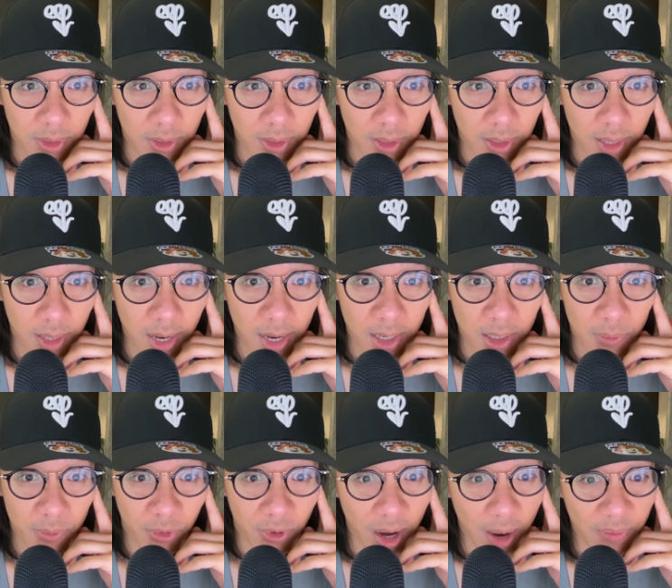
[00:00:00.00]
and
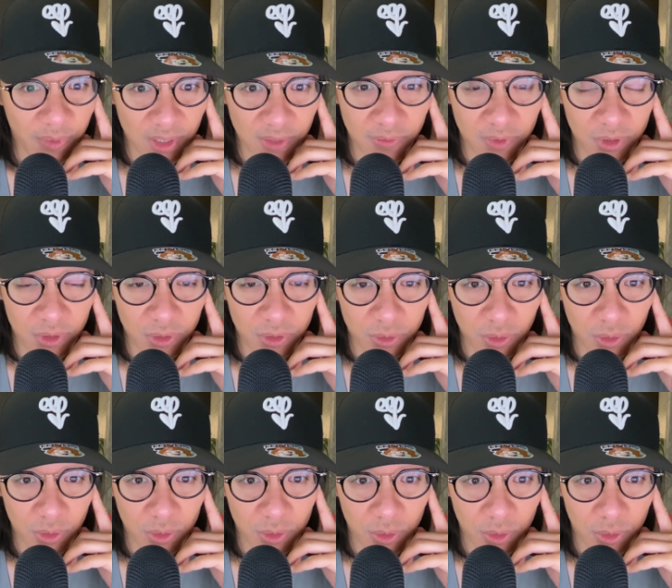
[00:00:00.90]
perhaps even
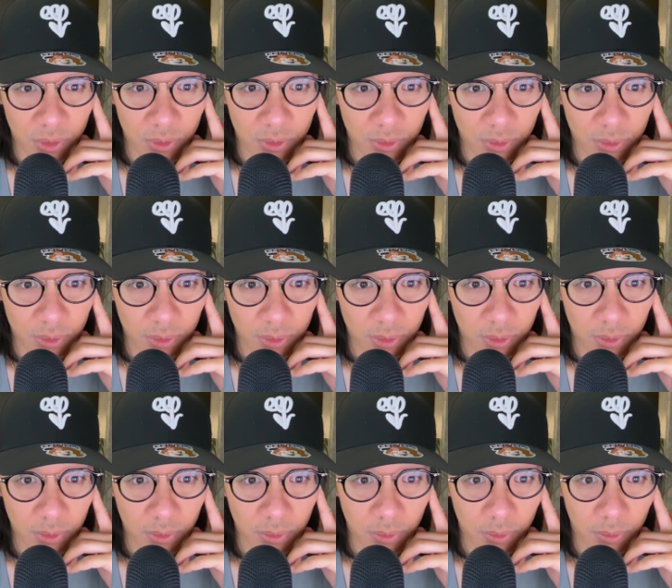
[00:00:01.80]

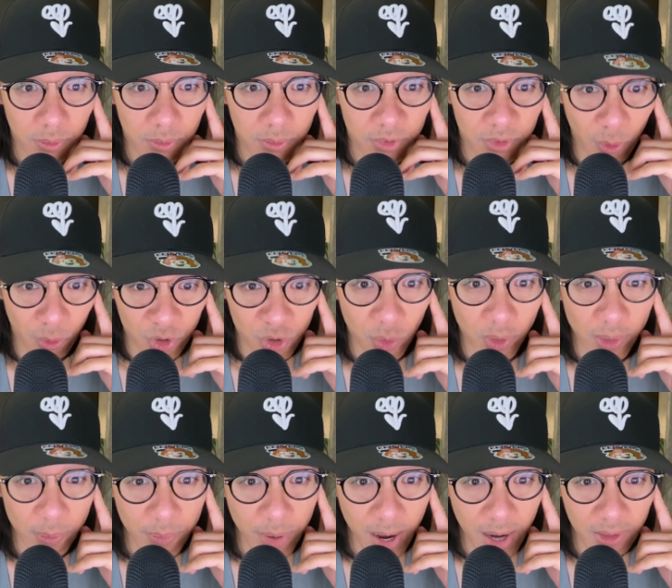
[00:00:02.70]
social
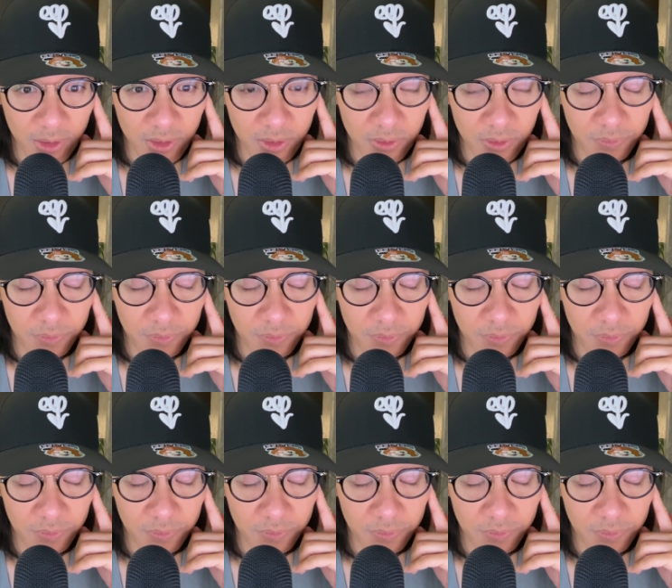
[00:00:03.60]
impact.